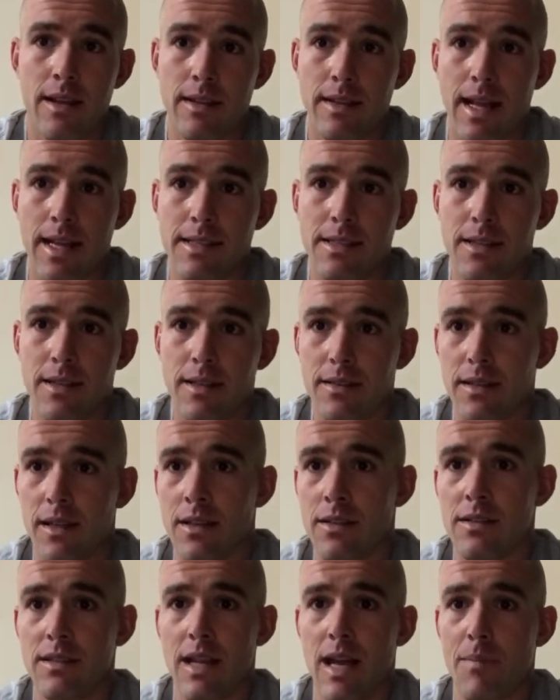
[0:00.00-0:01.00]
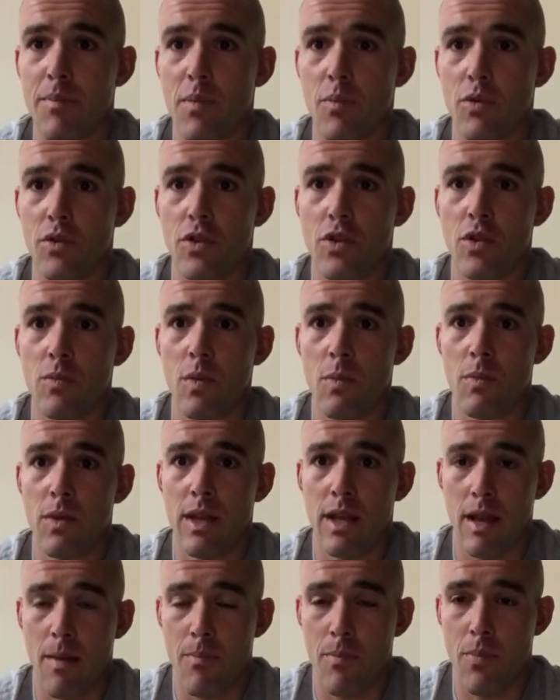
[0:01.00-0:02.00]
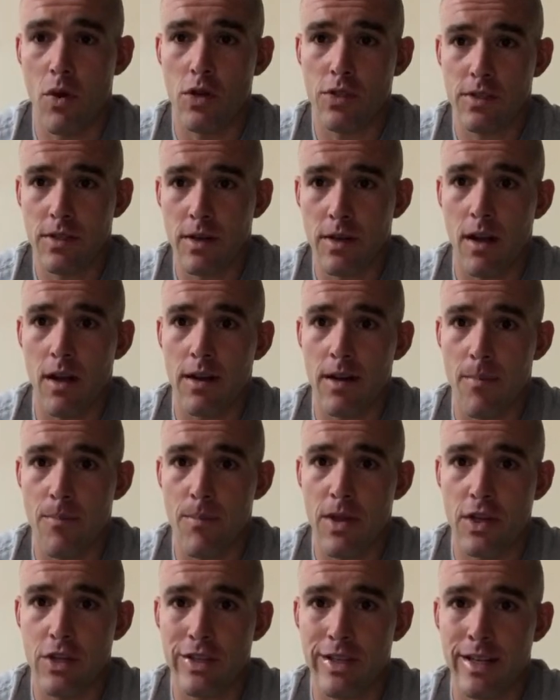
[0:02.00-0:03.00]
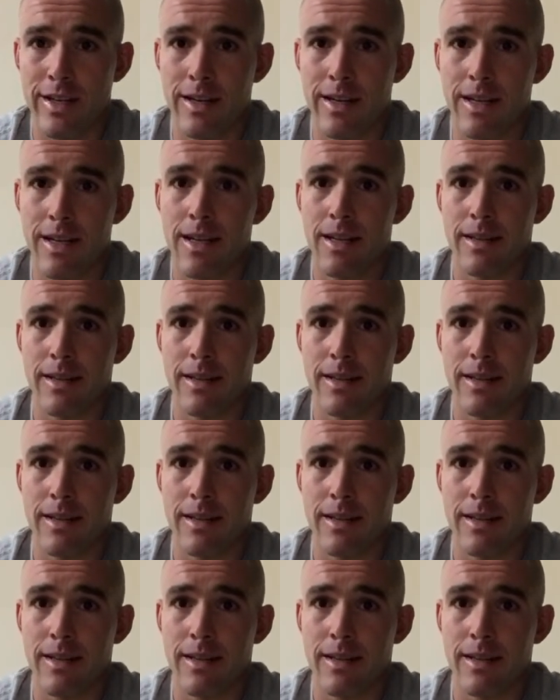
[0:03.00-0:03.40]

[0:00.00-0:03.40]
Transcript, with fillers: that's an unstoppable human being, a person on a mission